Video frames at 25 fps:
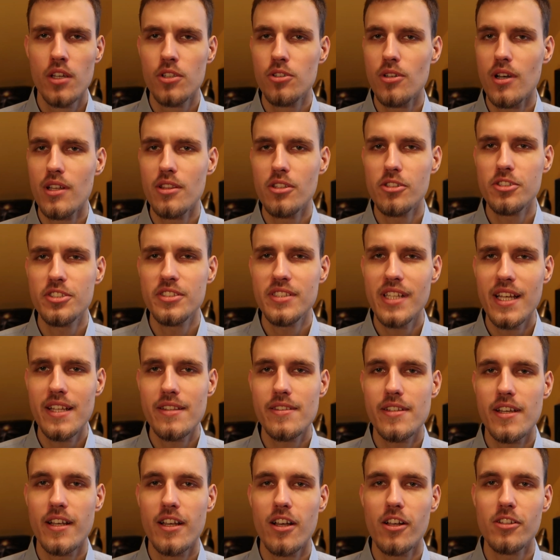To
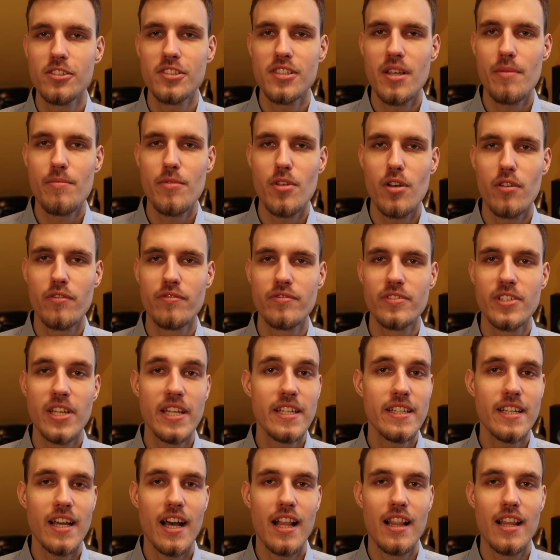understand the concept of
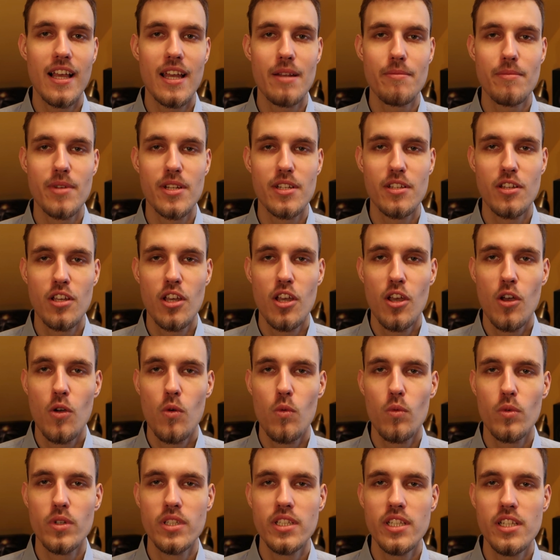data alignment,
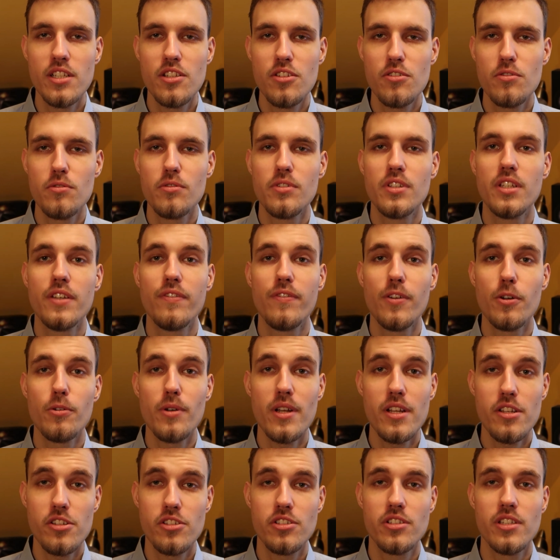we need to
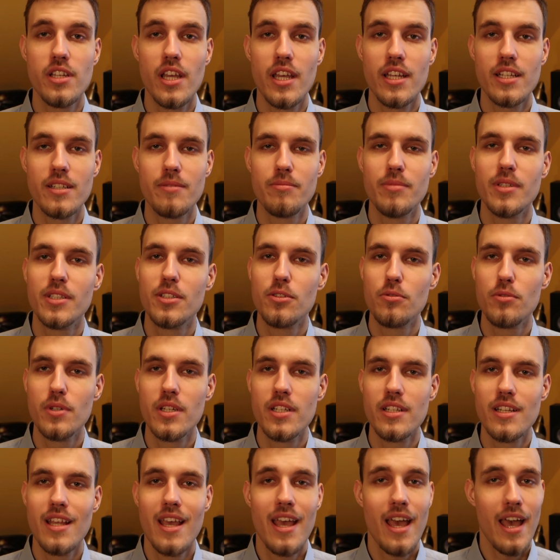differentiate
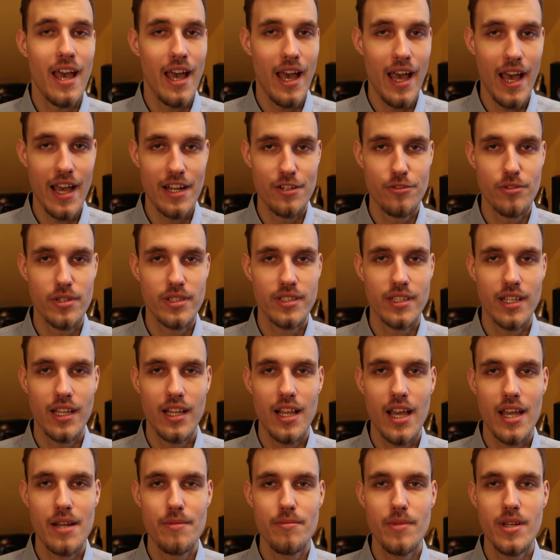between address
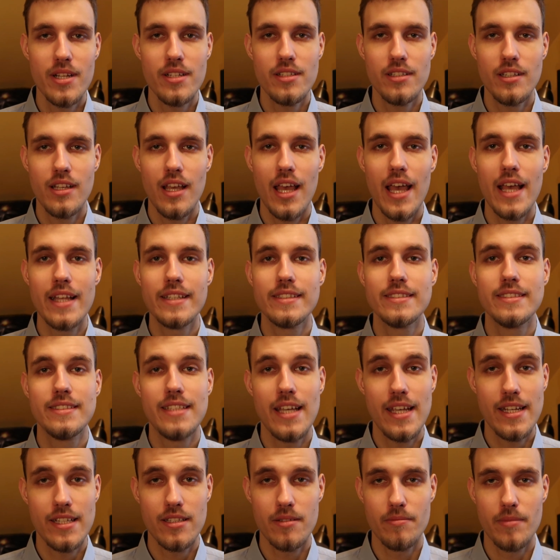alignment and
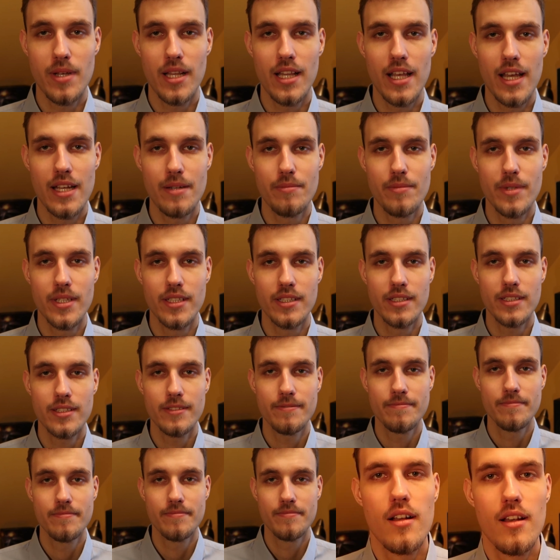datum alignment.
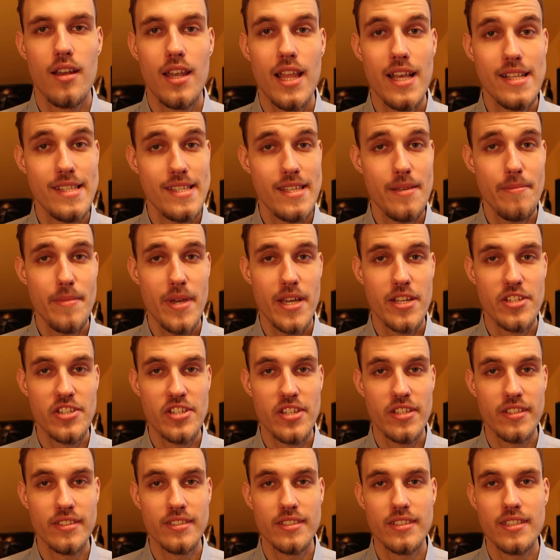Let's
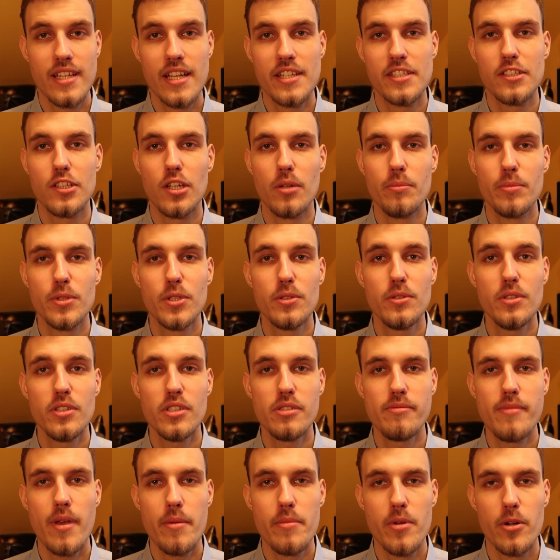imagine that
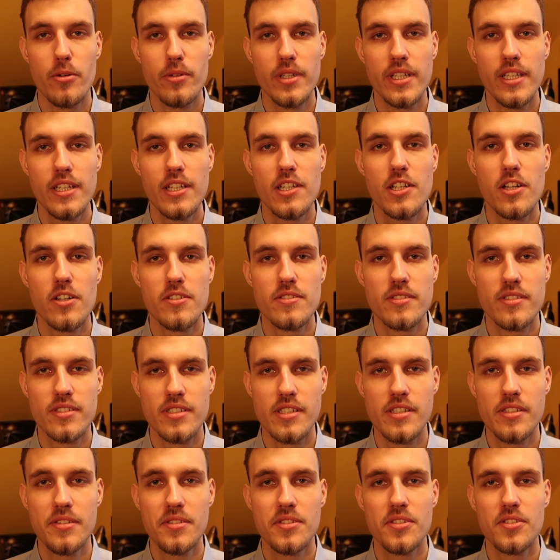computer's memory
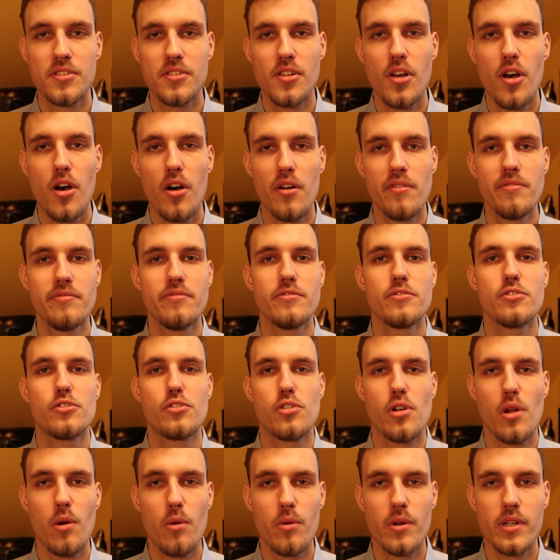consists of
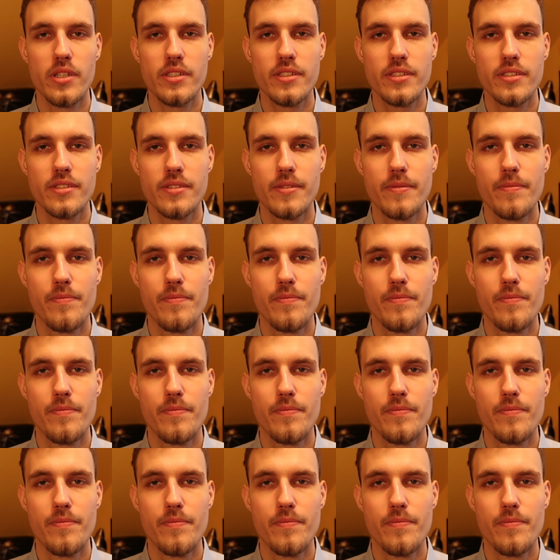drawers.